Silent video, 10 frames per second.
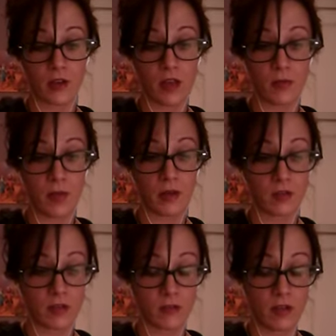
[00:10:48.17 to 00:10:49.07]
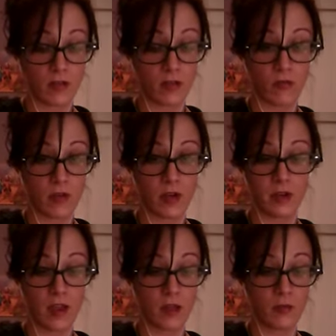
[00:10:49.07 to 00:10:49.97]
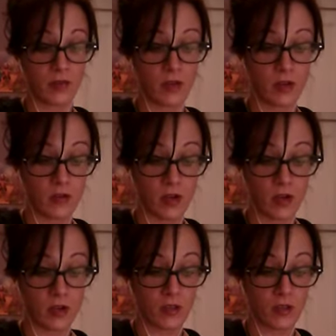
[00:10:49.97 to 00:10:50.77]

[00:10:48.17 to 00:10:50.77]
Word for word: Ten of Pentacles like three times in their reading.